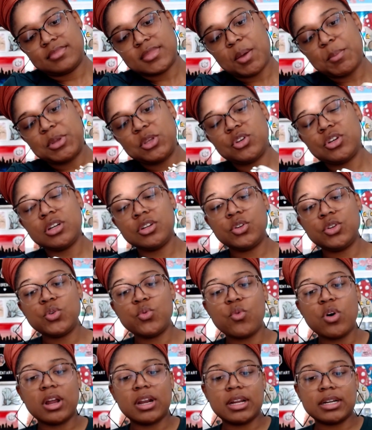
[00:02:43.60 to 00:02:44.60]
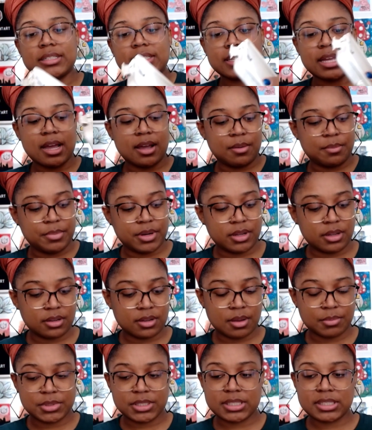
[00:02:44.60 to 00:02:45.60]
I mean, you could do one at a time, but
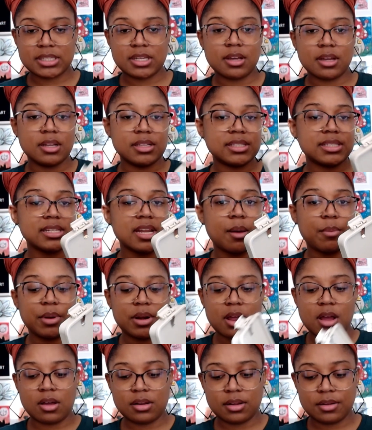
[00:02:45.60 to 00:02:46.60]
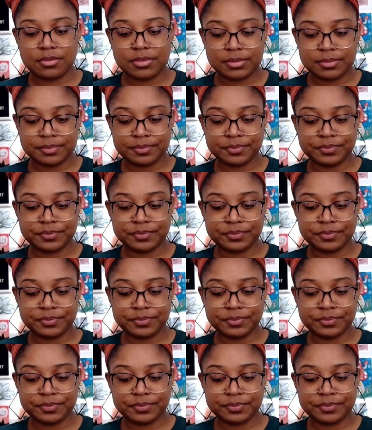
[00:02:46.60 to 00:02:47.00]
I'm just unsnapping all of them.